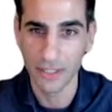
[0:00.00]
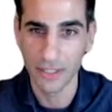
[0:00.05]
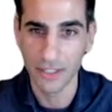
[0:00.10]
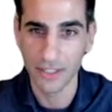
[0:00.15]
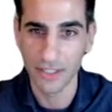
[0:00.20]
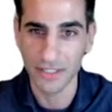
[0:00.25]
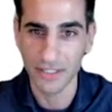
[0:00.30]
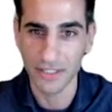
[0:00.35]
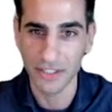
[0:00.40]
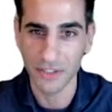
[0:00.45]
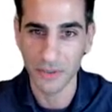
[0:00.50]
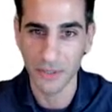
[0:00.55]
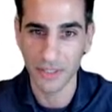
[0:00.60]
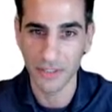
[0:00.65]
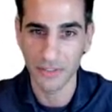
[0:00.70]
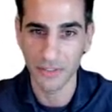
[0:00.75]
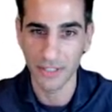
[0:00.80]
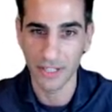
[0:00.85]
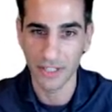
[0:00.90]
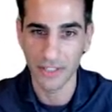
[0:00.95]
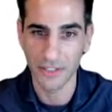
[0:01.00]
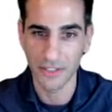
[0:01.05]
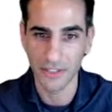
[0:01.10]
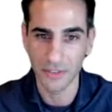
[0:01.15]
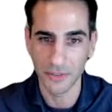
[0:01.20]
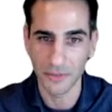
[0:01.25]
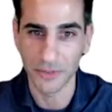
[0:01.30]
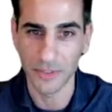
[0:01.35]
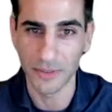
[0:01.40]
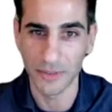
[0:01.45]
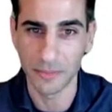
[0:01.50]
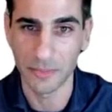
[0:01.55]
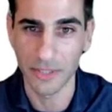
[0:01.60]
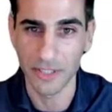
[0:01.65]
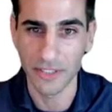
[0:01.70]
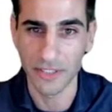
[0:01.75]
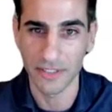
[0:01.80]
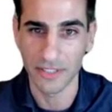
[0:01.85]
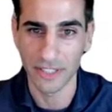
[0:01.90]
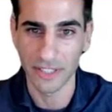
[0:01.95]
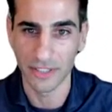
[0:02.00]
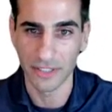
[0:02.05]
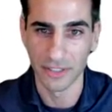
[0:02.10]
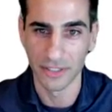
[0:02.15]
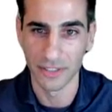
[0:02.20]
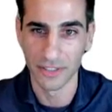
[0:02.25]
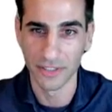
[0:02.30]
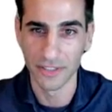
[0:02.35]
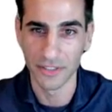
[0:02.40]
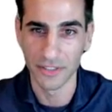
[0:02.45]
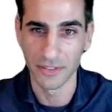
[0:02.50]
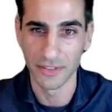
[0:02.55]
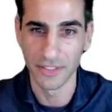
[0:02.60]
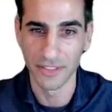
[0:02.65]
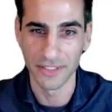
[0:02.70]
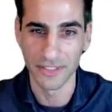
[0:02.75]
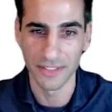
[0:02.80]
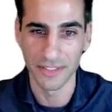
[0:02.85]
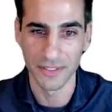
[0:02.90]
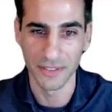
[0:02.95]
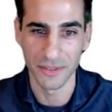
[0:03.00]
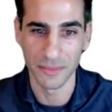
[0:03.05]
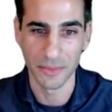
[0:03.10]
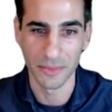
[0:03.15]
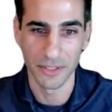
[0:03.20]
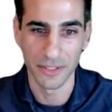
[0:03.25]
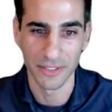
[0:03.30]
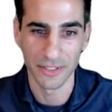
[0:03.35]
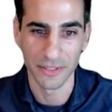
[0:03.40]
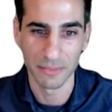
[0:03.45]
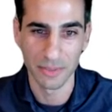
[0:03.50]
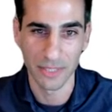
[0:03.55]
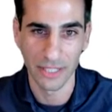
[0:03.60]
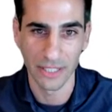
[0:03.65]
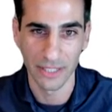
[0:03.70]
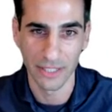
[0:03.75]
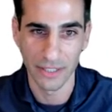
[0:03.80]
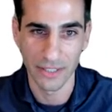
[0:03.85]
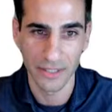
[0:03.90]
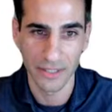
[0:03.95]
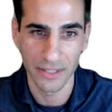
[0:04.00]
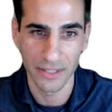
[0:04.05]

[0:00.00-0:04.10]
as I try to guide you through the presentation. So this is all part of the plan.